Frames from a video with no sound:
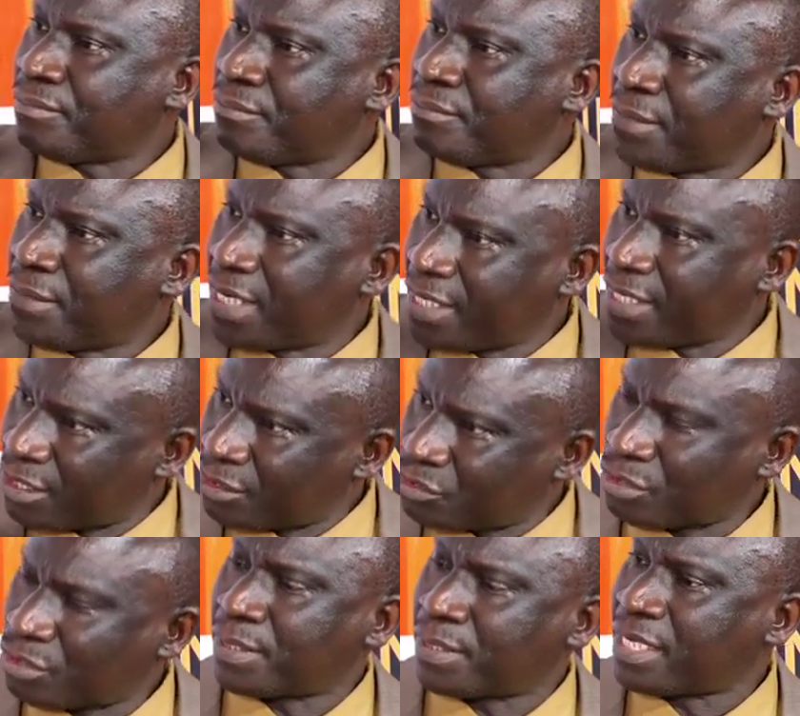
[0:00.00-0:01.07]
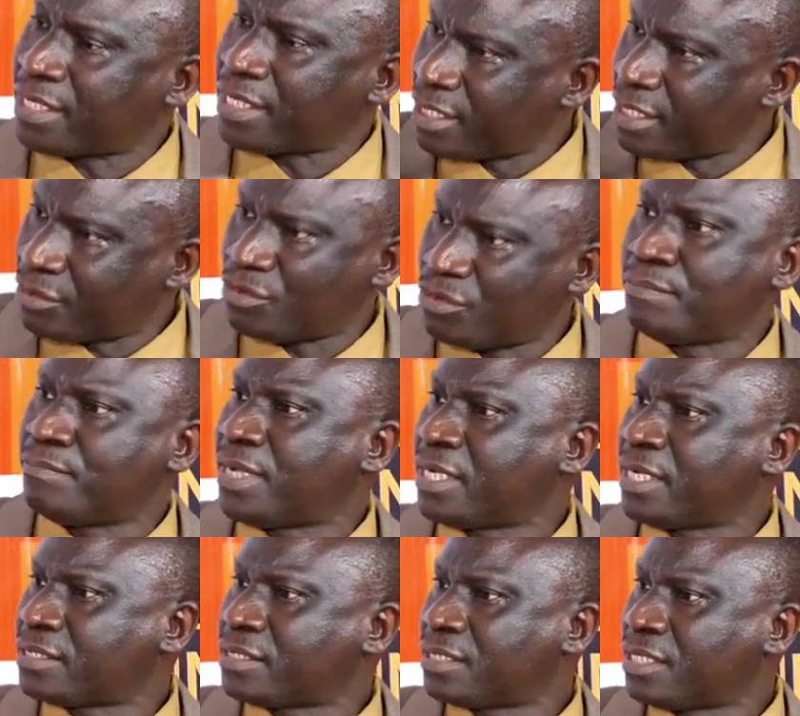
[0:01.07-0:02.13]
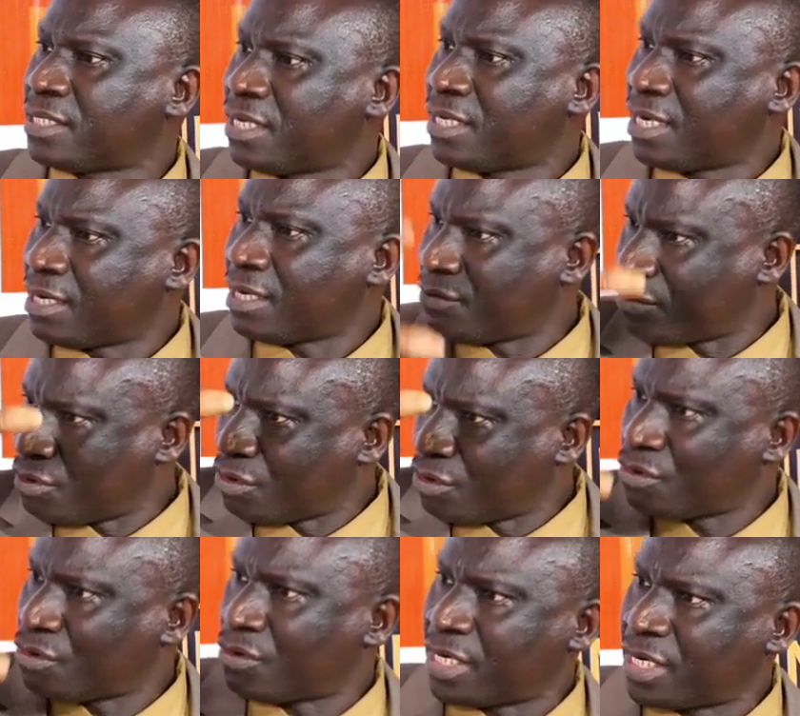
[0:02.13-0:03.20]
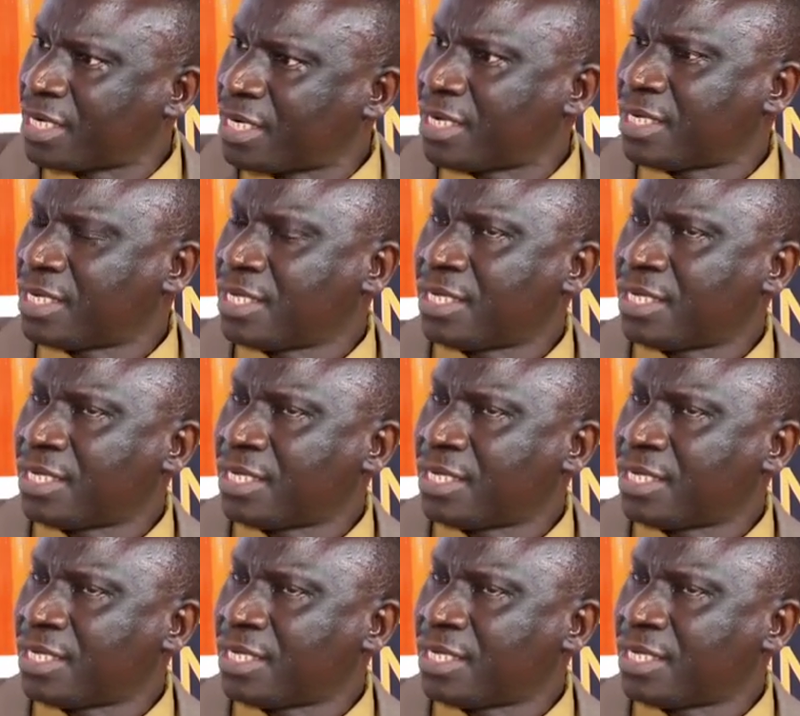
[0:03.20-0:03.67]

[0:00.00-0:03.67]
medical supplies, equipments, and all other